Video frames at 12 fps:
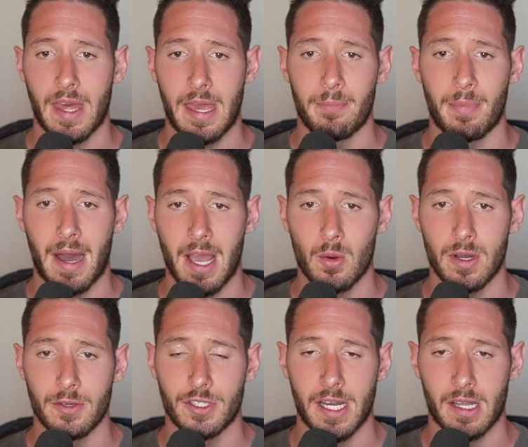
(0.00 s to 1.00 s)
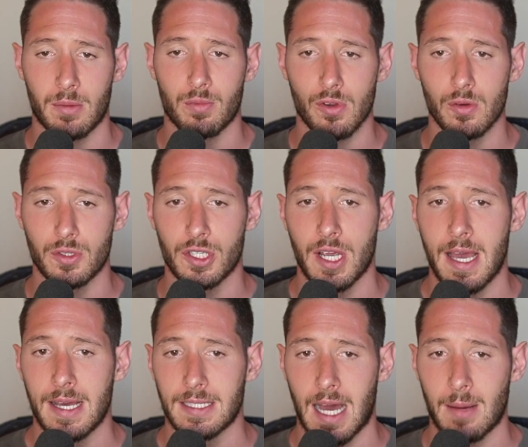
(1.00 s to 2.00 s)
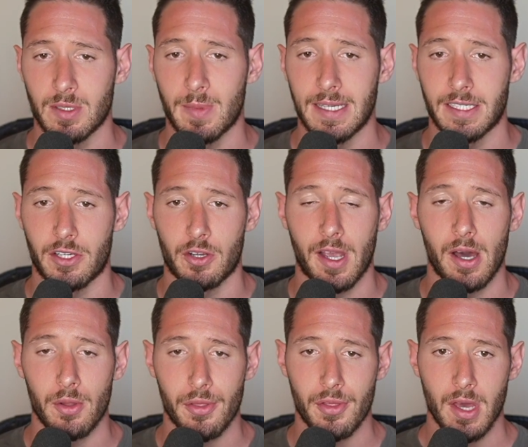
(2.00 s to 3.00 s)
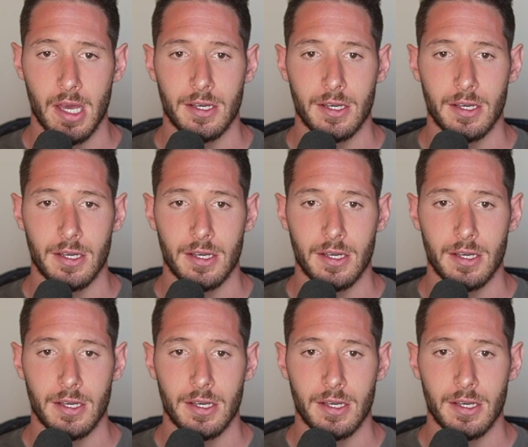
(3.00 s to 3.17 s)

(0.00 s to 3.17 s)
a bioenergetic approach to optimizing your health.